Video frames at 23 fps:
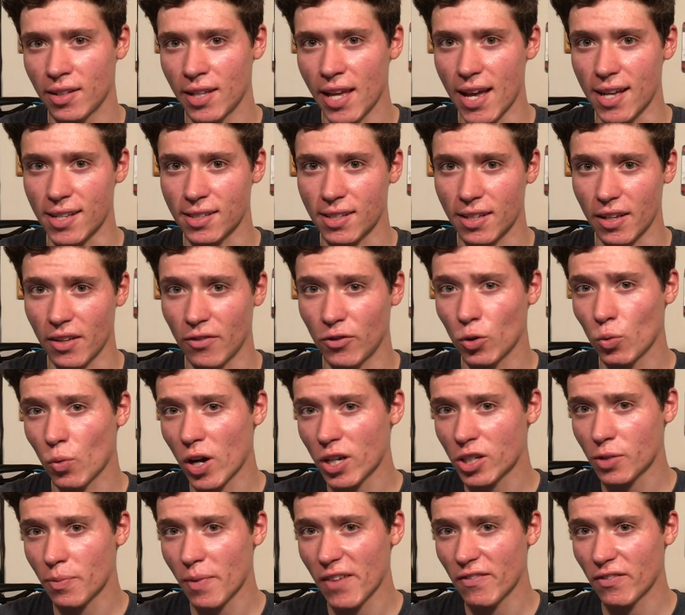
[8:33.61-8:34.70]
Yes, if you
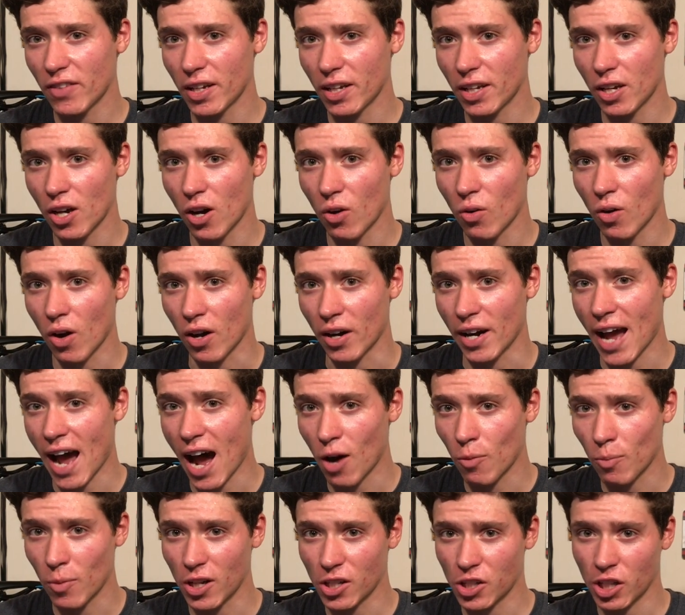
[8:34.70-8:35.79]
watched my video on
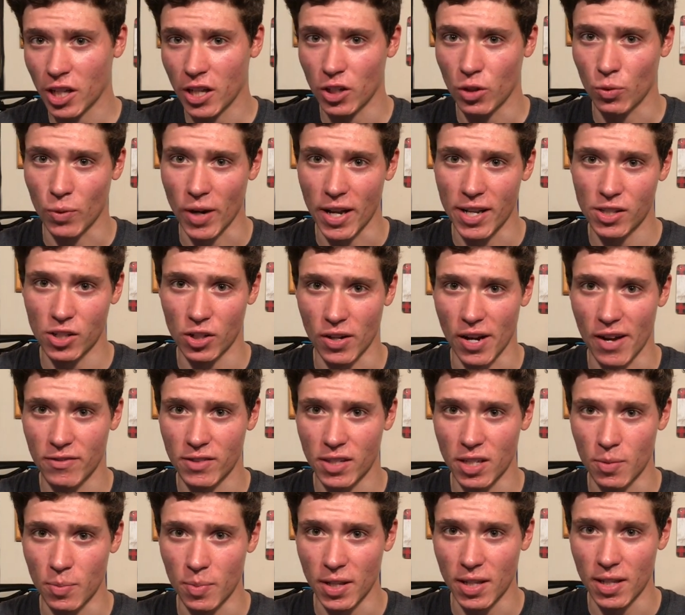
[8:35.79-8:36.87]
how much can you raise your F
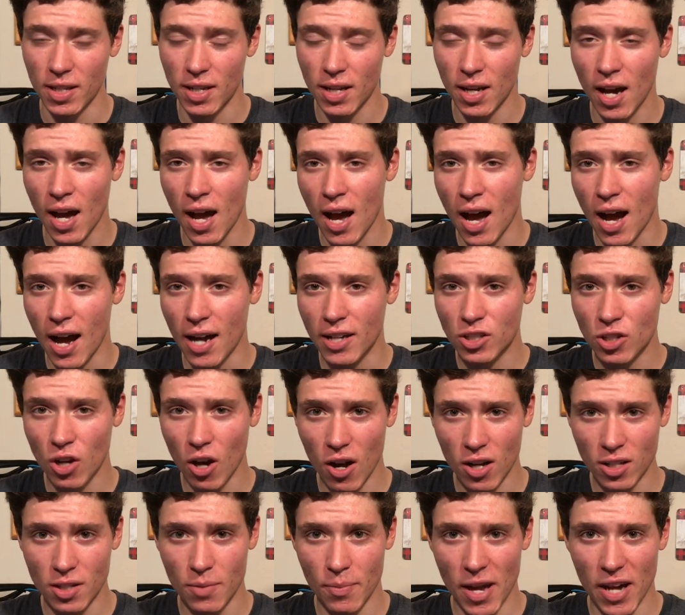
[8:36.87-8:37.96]
T P, I
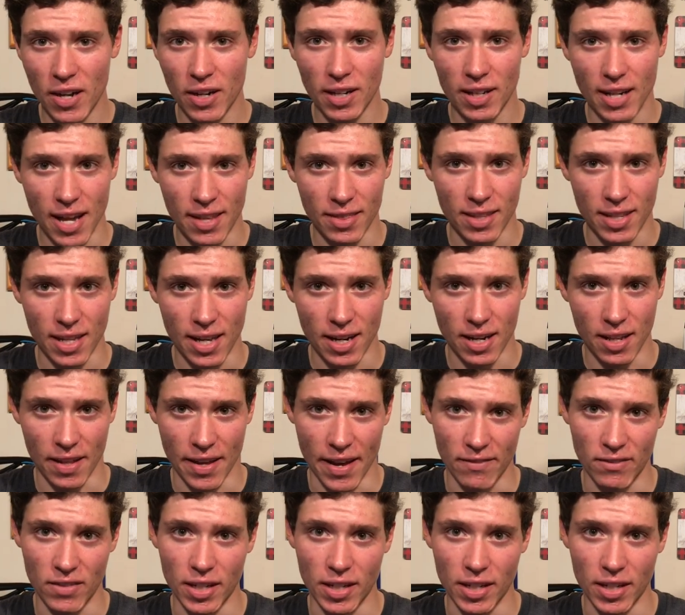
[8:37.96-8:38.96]
talked about it at the end of that